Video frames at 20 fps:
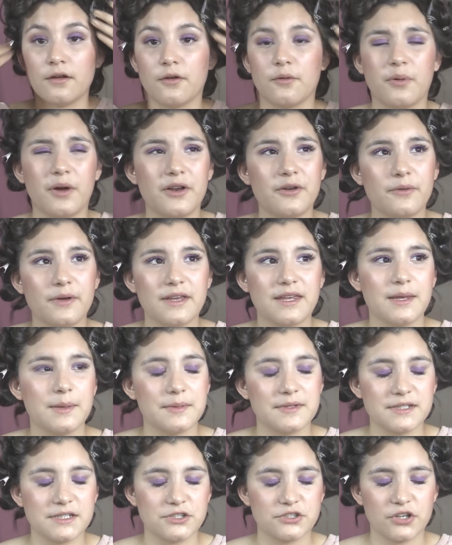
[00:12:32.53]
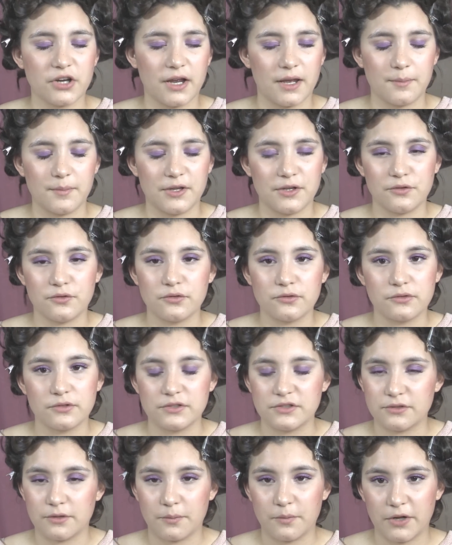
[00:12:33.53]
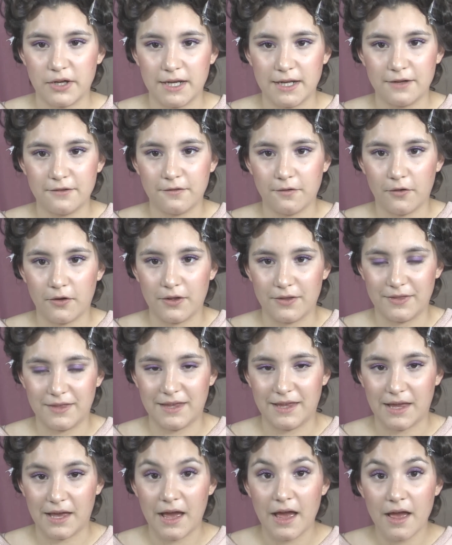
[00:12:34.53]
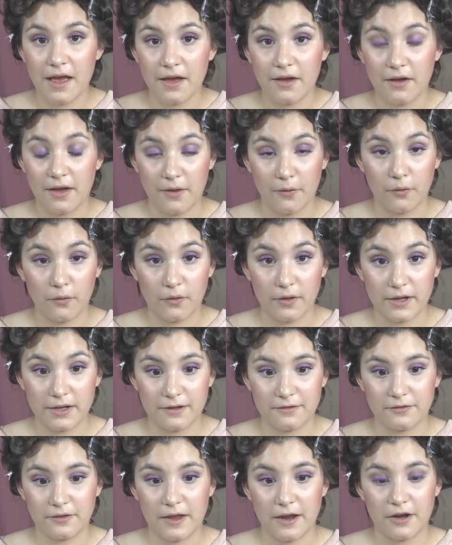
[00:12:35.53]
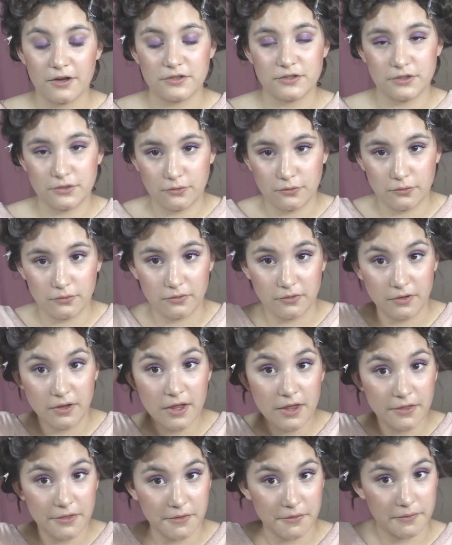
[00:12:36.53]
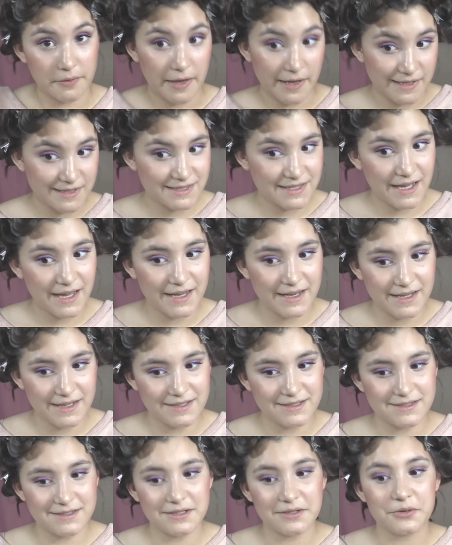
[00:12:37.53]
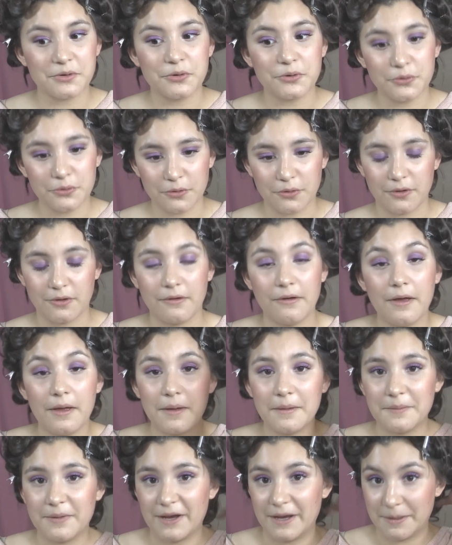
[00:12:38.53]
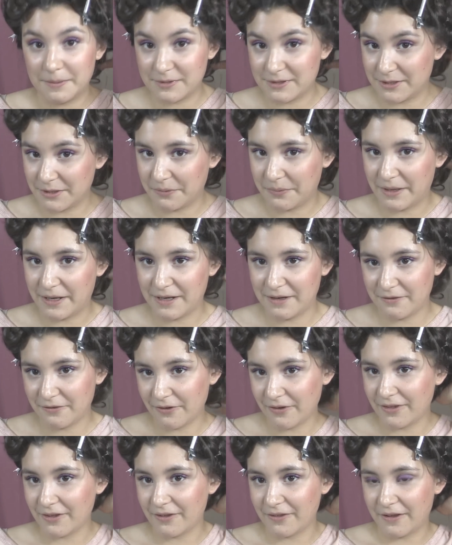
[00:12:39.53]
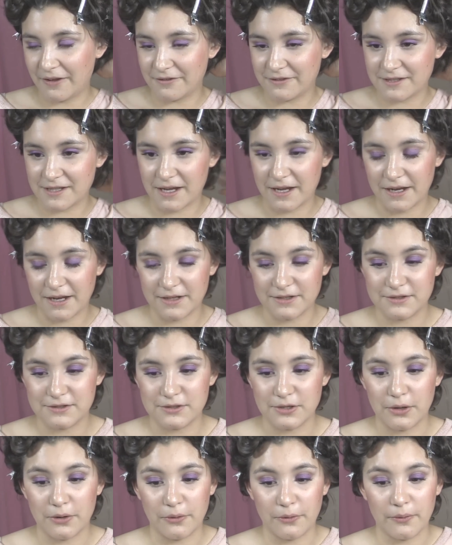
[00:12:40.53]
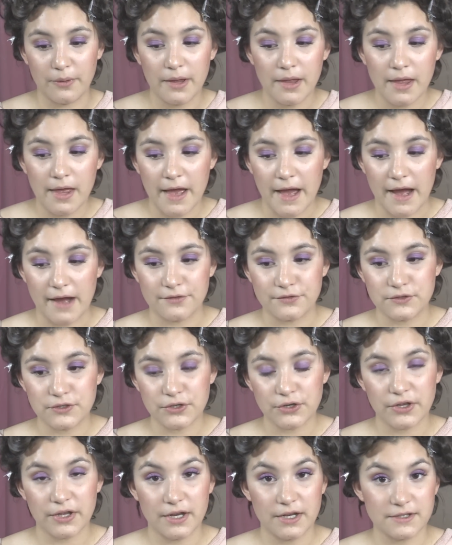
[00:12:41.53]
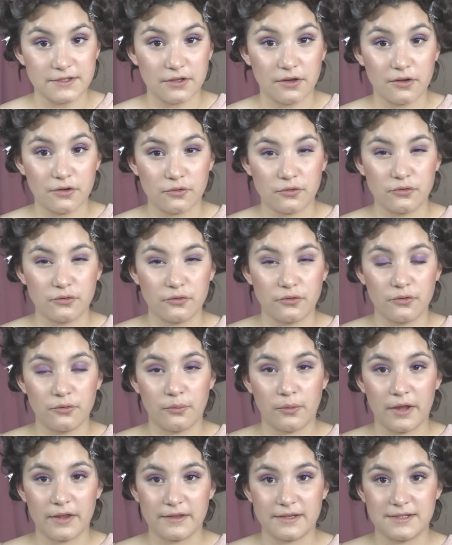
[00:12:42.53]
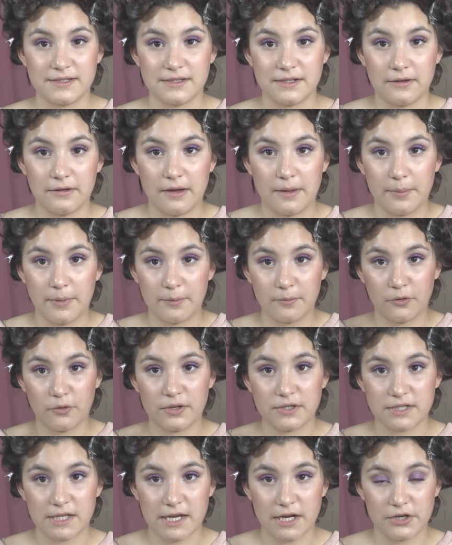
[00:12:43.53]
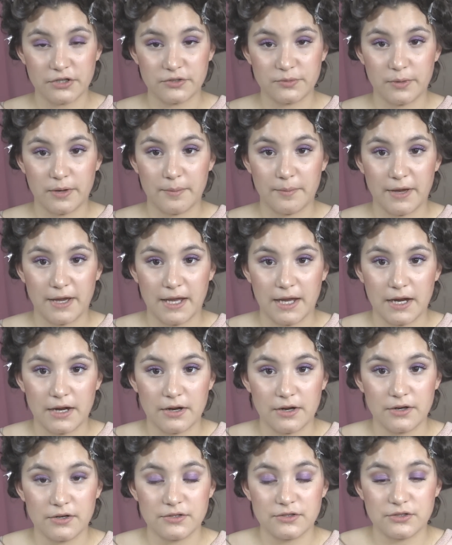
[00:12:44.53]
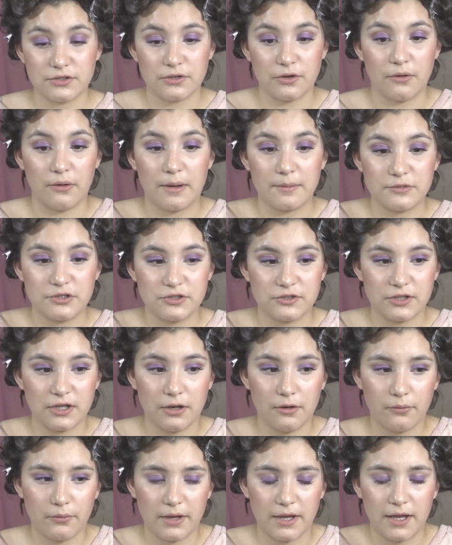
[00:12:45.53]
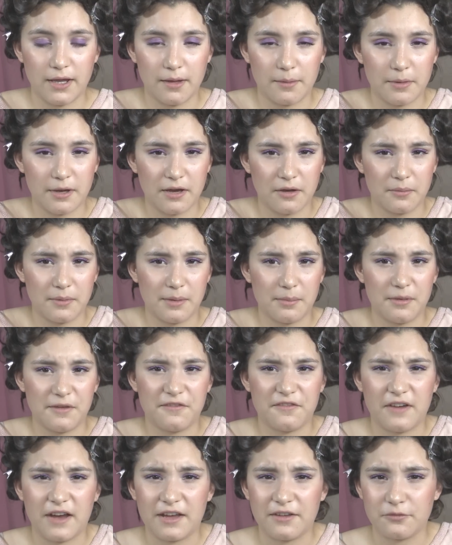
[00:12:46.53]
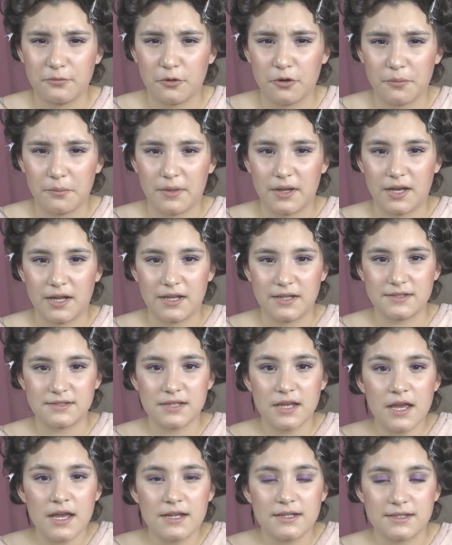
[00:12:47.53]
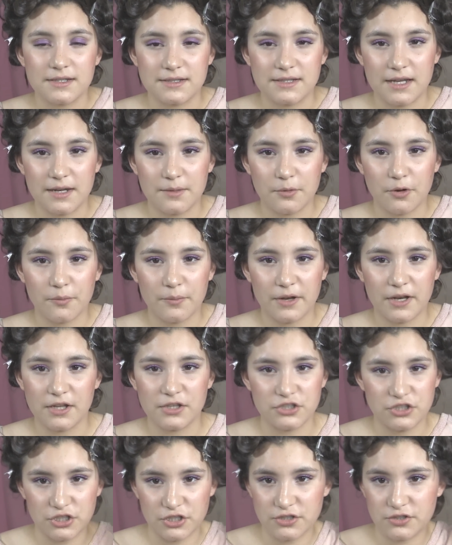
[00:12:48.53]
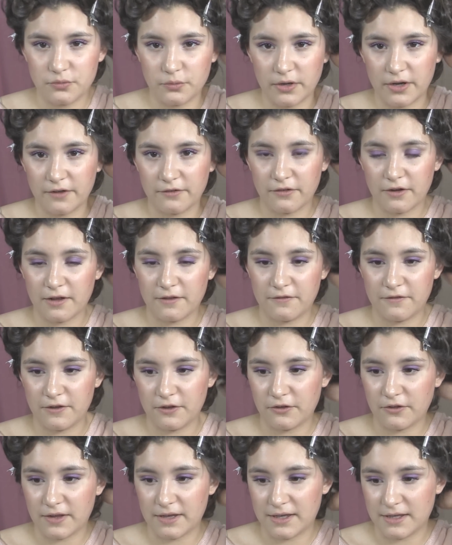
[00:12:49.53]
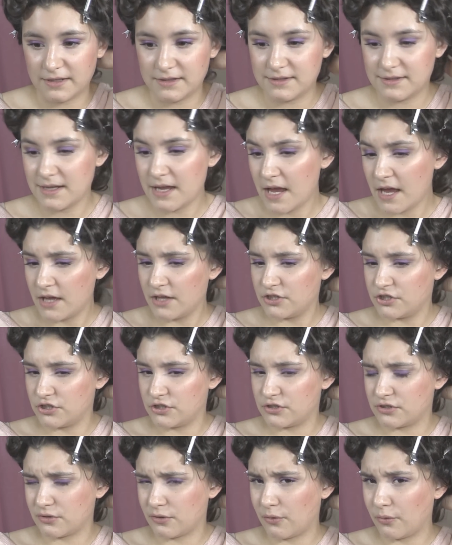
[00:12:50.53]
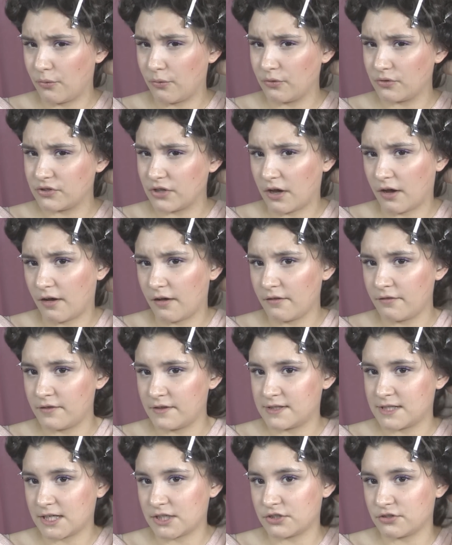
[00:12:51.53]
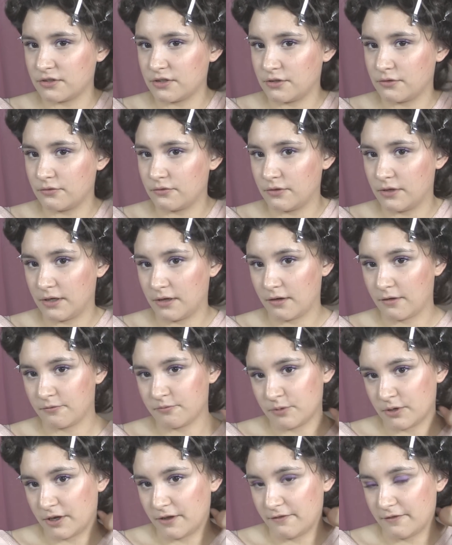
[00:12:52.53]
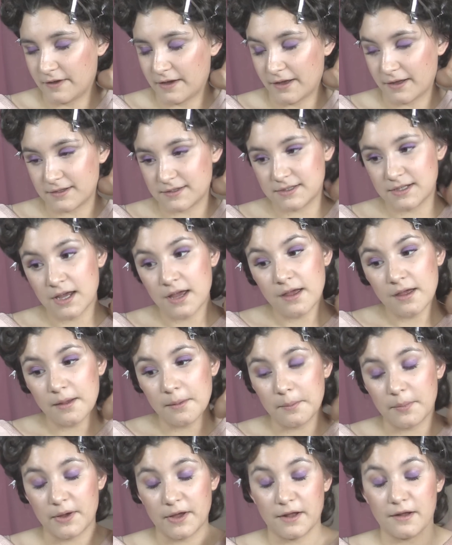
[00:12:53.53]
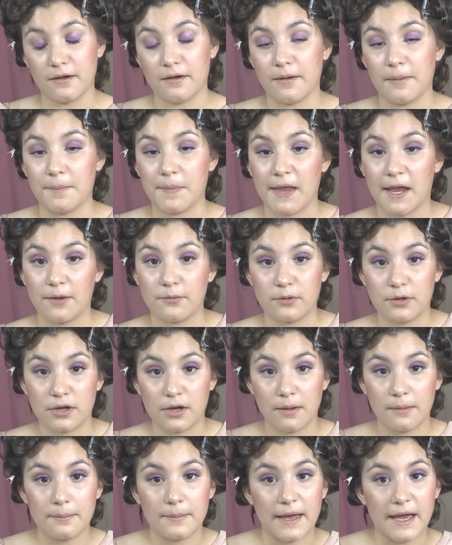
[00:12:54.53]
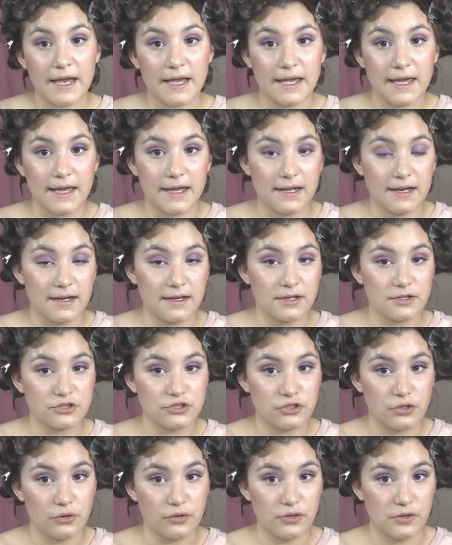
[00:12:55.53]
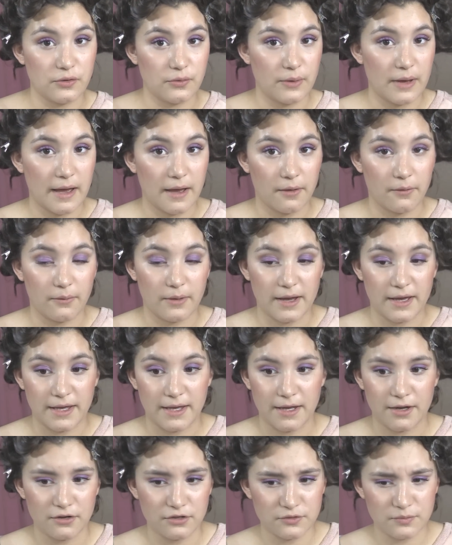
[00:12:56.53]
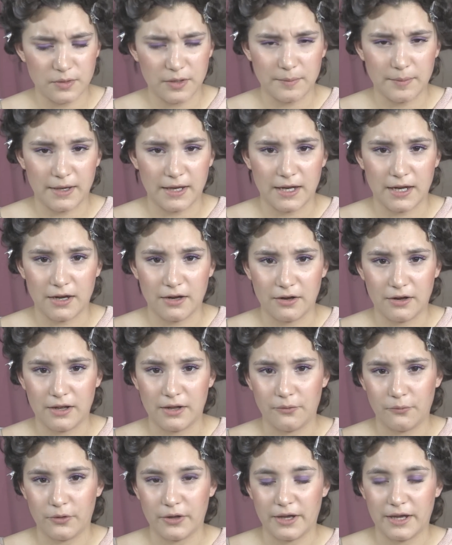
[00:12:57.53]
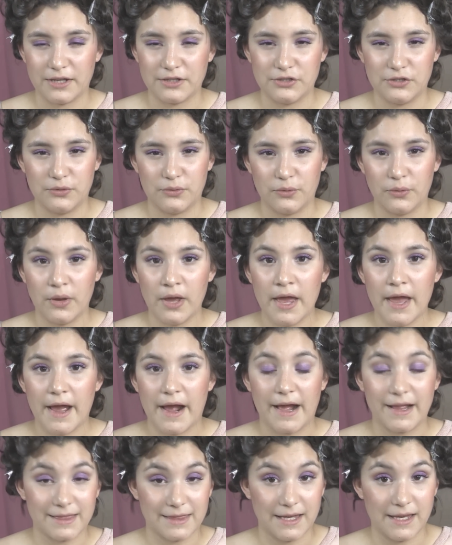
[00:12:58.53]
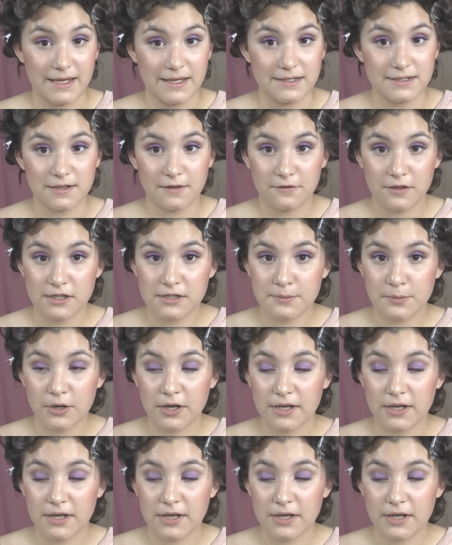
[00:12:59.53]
Why do I keep saying dry? I mean cool. So I'm waiting for the whole head of hair to cool. The right side is cool, but I'm still waiting for the left side. So after it is all cool, while it's still up, I'm going to hairspray my hair. So I'm just gonna wait about maybe 5 more minutes to 10 more minutes, just whenever I feel like it's just cooled off. It's actually cooling off pretty fast. But I will come back and show you how I hairspray my hair and what I do at the end of this